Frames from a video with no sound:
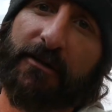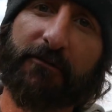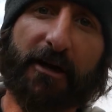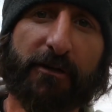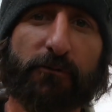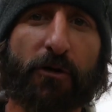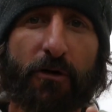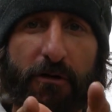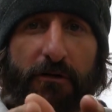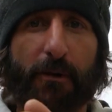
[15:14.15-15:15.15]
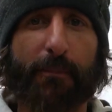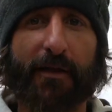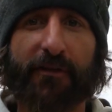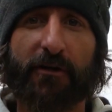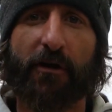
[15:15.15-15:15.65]
Rock and roll,
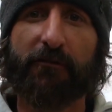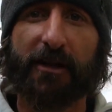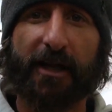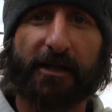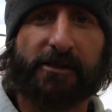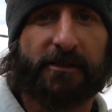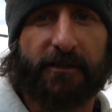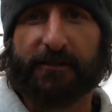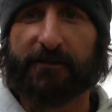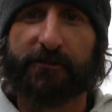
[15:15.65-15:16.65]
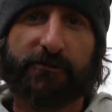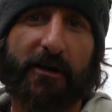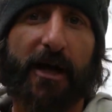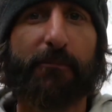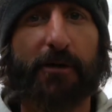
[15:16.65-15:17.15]
Carpathian Overland. Hit that
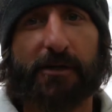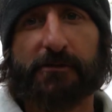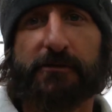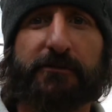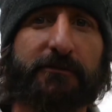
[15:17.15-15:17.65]
subscribe button.